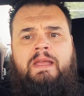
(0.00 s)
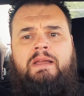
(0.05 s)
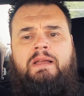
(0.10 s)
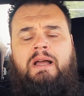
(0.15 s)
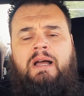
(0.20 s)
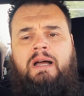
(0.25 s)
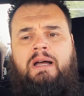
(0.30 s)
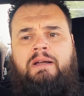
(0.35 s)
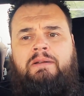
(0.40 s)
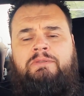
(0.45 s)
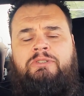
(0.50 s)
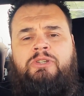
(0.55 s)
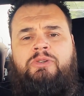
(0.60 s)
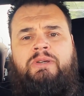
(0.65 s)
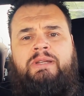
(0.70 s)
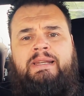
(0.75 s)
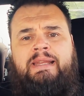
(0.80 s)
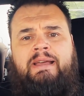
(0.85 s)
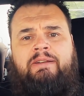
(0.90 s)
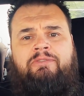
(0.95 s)

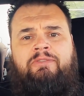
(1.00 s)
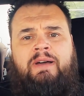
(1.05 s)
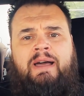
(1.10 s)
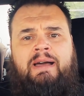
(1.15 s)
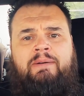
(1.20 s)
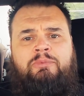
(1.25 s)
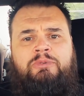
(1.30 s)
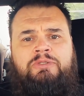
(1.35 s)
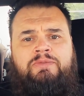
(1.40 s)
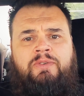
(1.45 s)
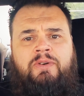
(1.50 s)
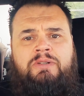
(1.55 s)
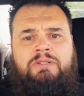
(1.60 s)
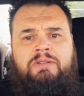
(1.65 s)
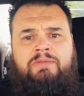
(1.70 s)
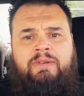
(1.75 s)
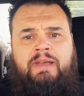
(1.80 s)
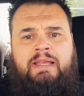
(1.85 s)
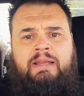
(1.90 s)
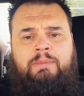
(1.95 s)
UConnect 5 was
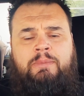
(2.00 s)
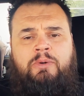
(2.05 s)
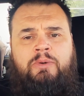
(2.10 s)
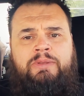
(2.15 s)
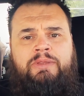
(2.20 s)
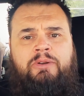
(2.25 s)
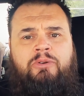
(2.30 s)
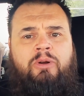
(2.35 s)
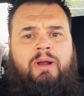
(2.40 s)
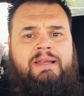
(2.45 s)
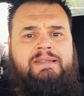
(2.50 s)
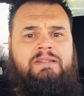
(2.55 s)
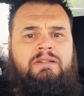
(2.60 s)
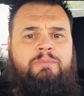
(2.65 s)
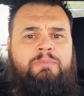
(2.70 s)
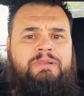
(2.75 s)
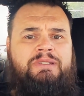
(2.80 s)
first available in the Chrysler